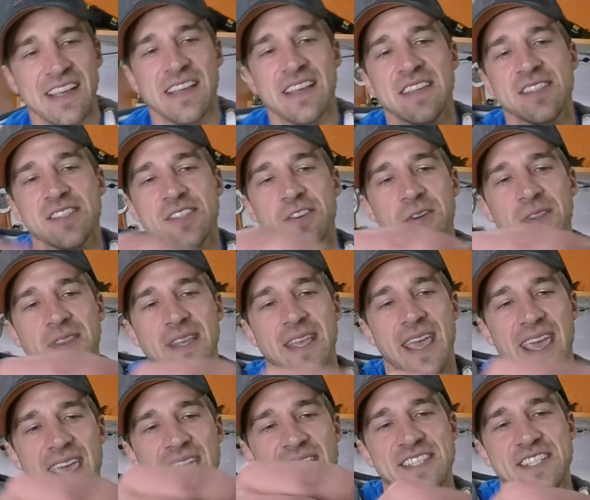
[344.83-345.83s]
So at
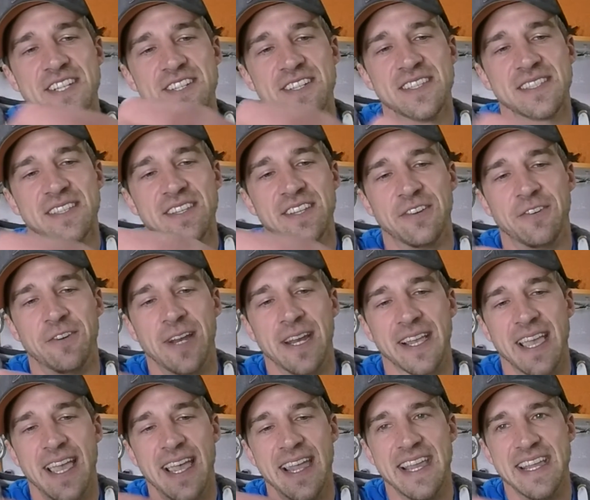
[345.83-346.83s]
the ends, you're just going to
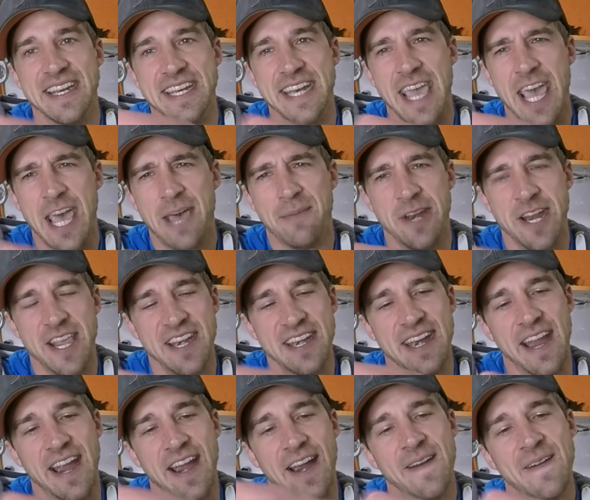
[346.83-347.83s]
want to kind of dab it in
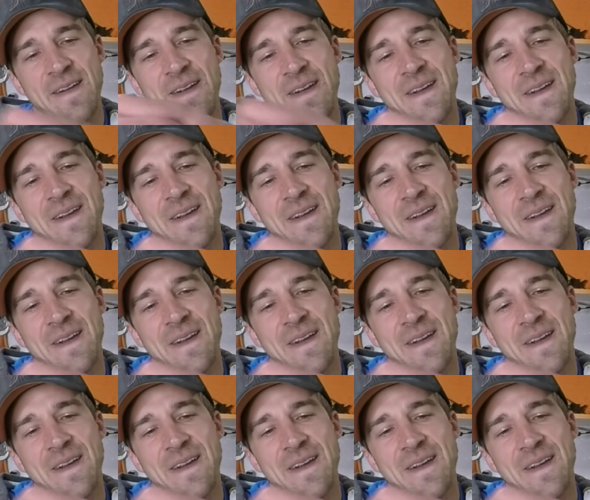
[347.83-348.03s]
there,